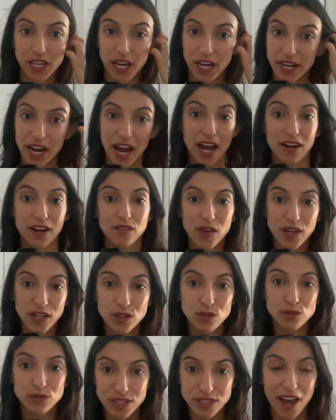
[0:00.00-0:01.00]
again, like
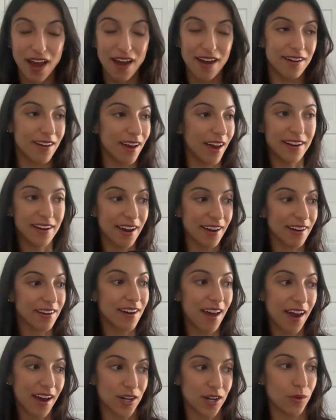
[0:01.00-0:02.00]
you said, and I can
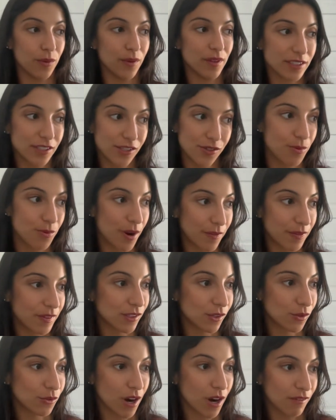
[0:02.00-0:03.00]
echo this throughout this
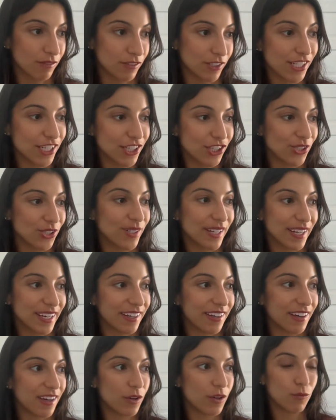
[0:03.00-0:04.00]
whole conversation,
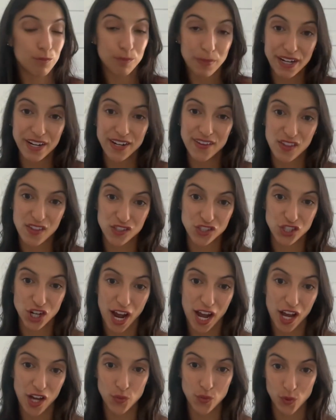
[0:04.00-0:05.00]
like meeting the
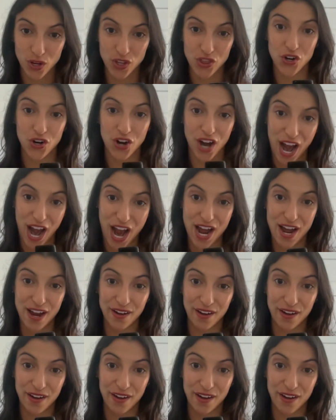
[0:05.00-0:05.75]
child where they're at.